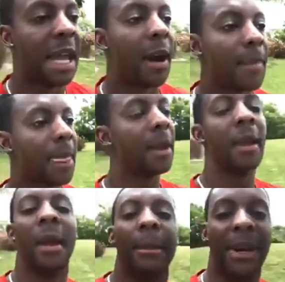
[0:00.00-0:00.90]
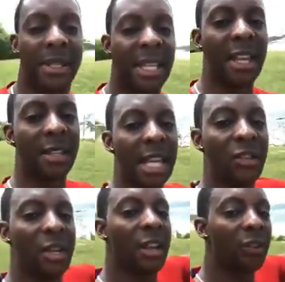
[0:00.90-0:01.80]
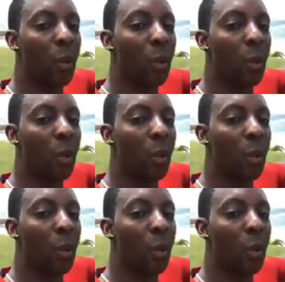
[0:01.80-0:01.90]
now. But see, can you hear